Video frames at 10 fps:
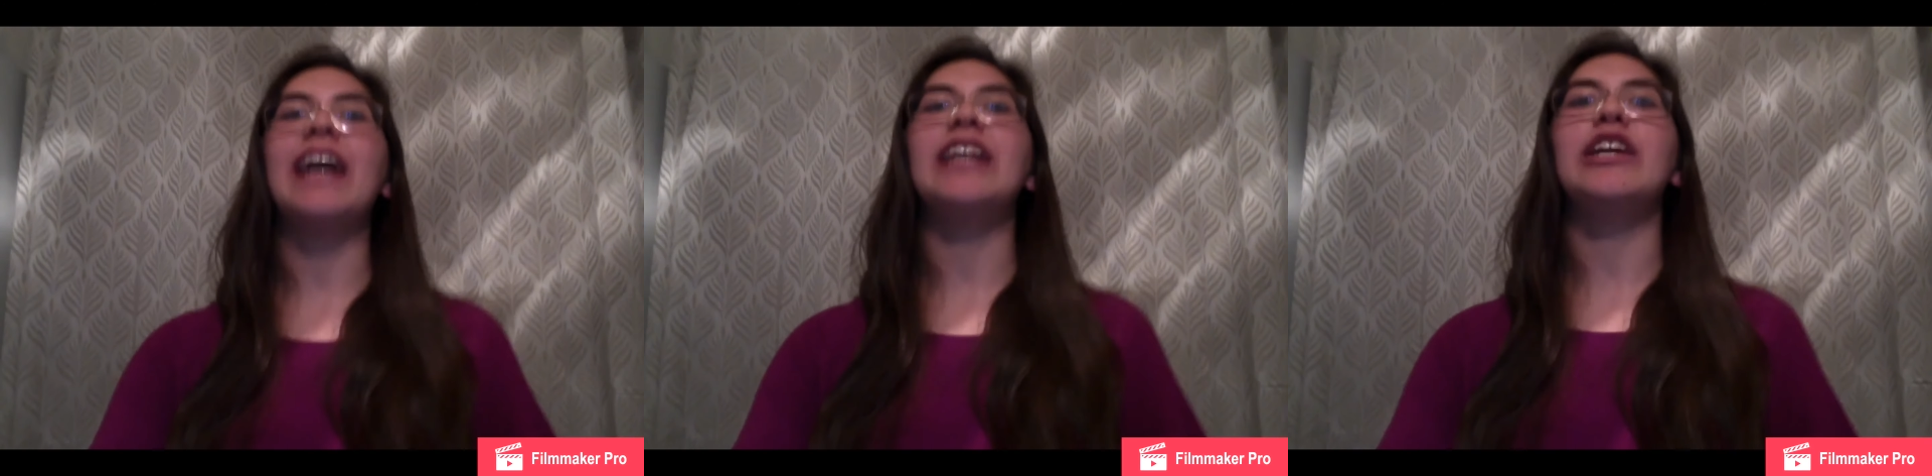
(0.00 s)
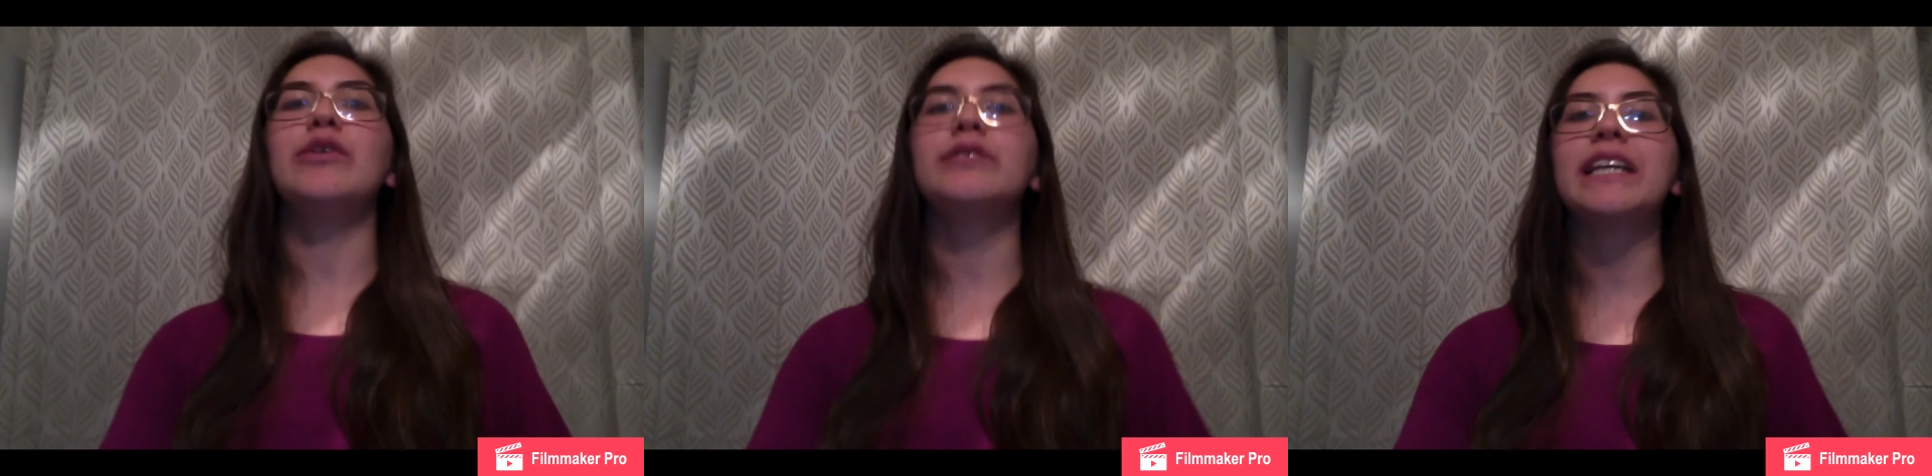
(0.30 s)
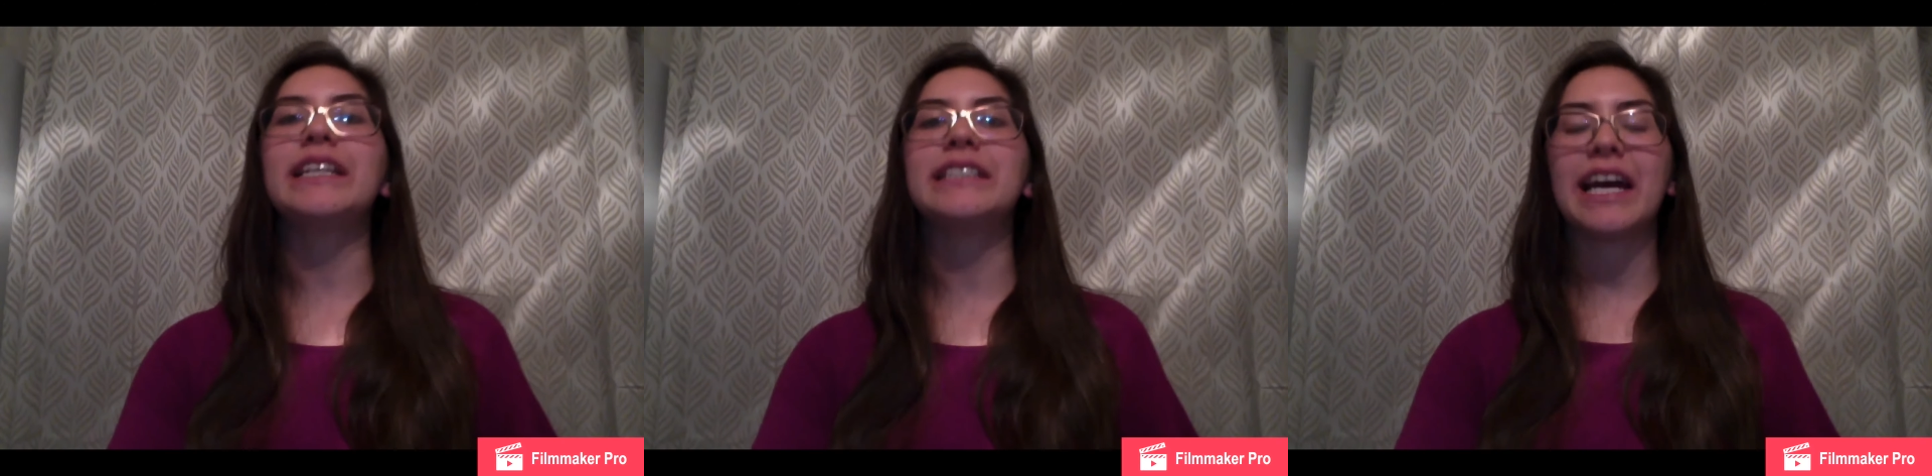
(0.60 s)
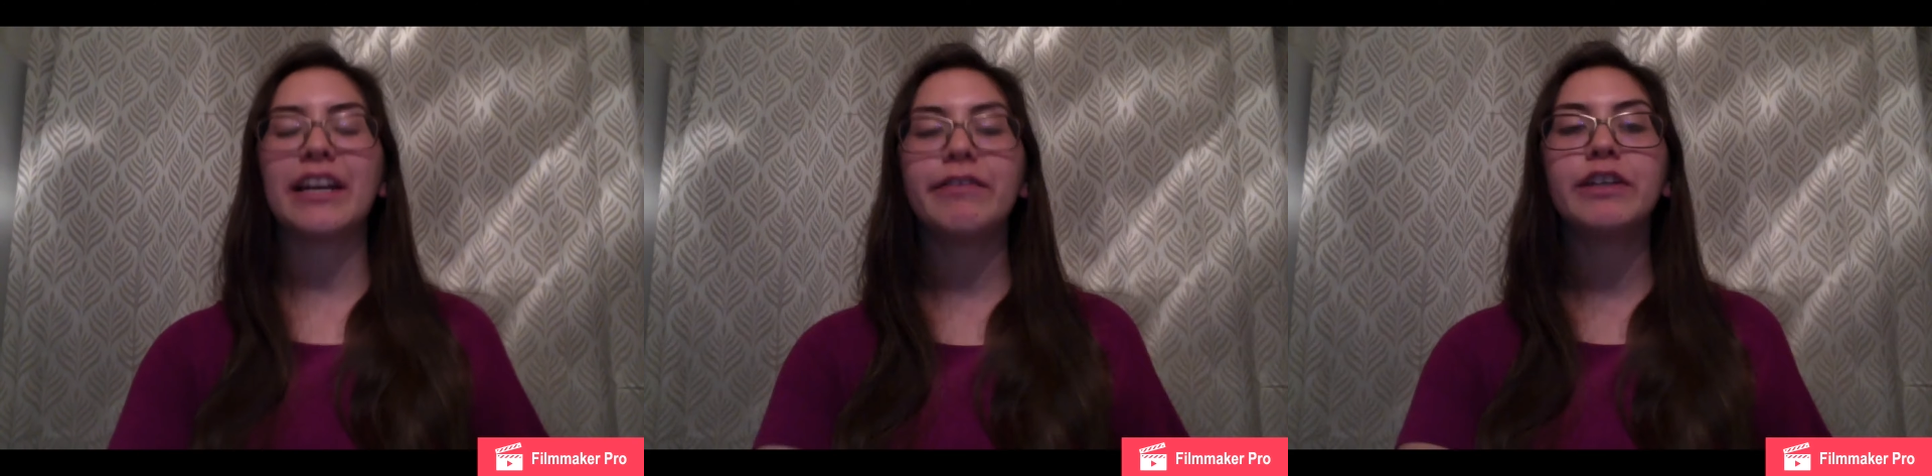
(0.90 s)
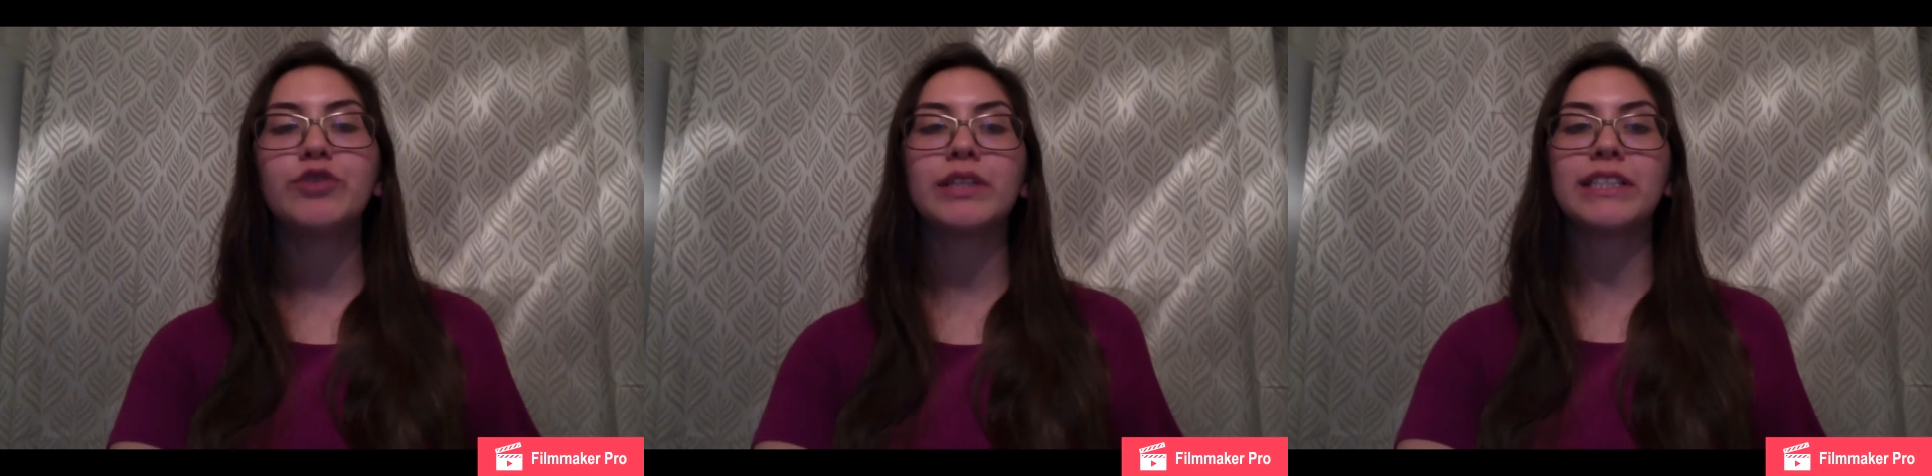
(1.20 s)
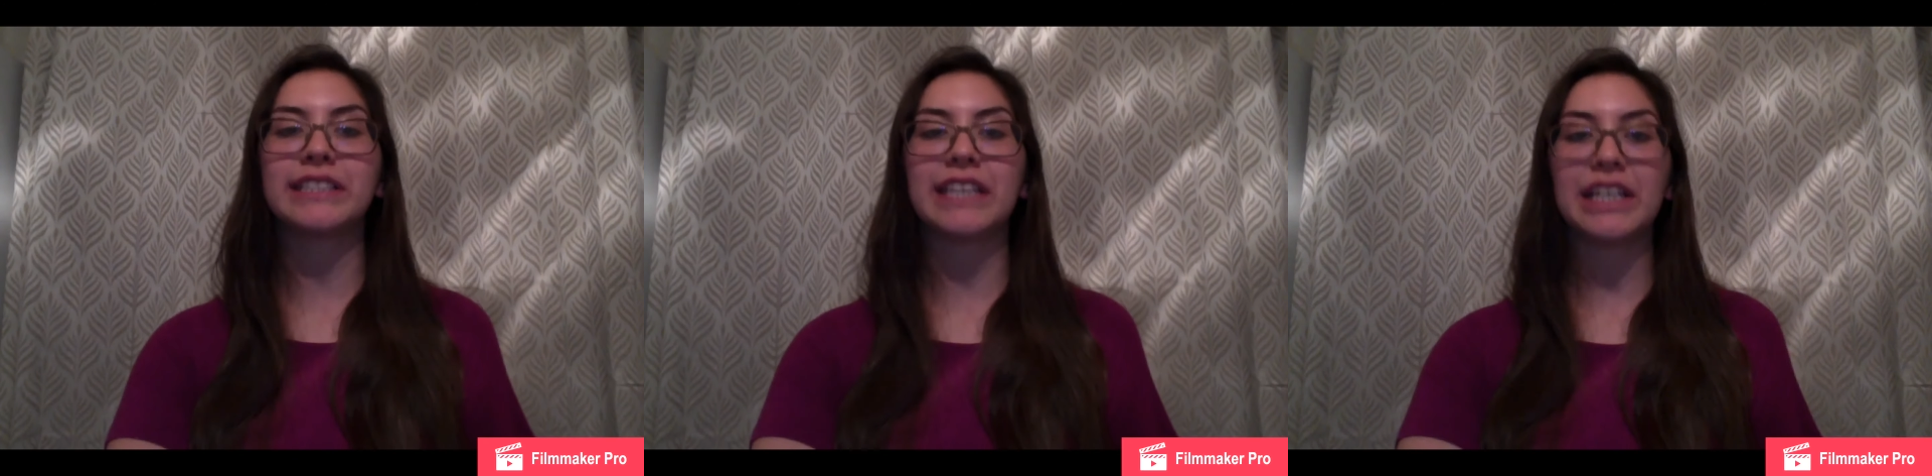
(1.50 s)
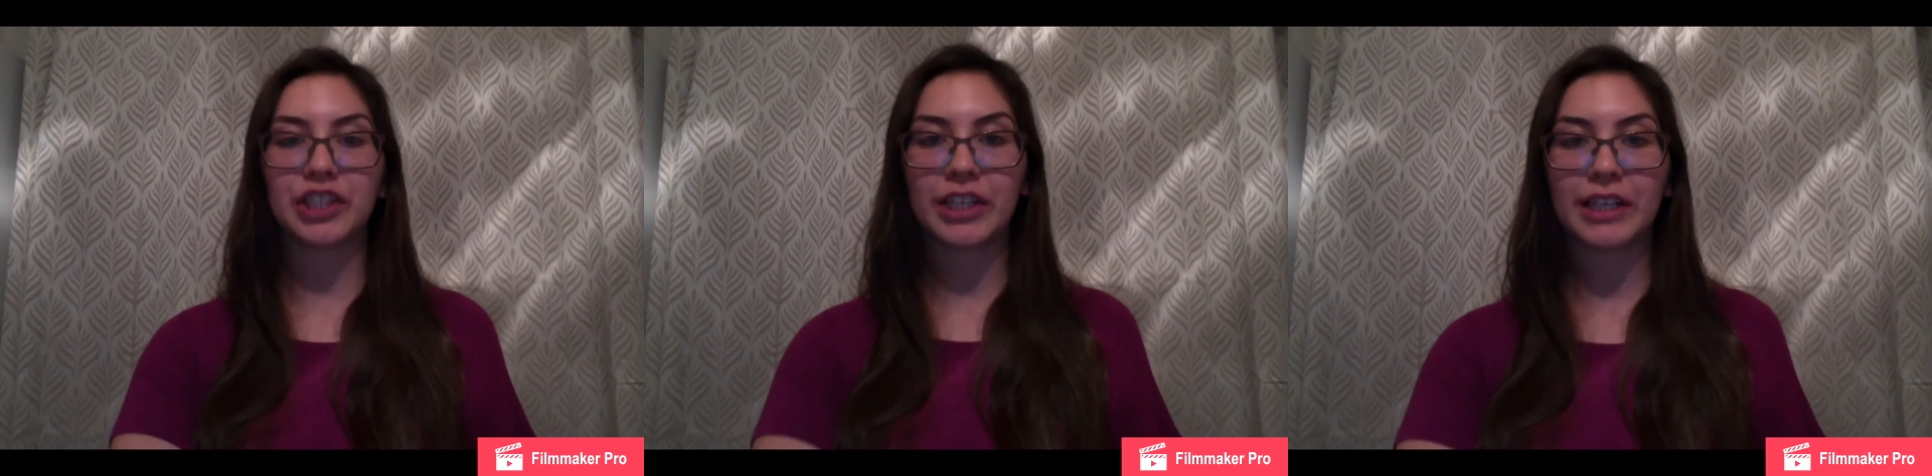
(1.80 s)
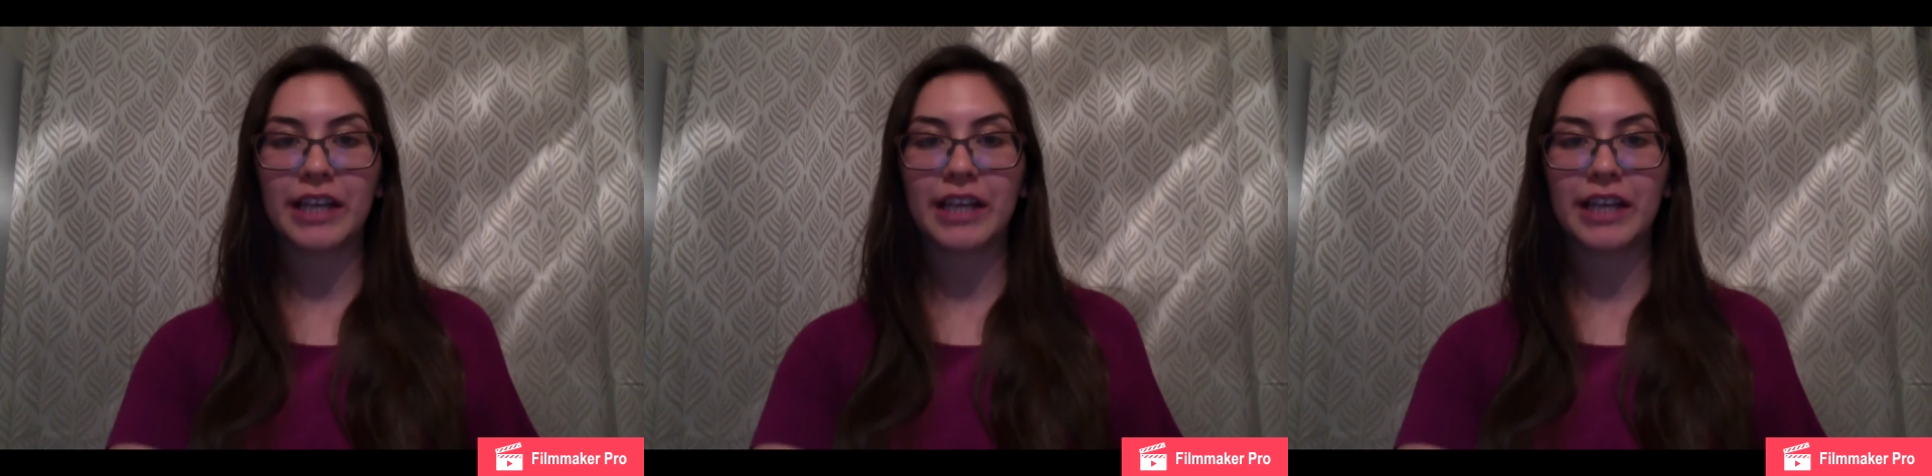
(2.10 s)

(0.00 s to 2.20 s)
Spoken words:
using data visualization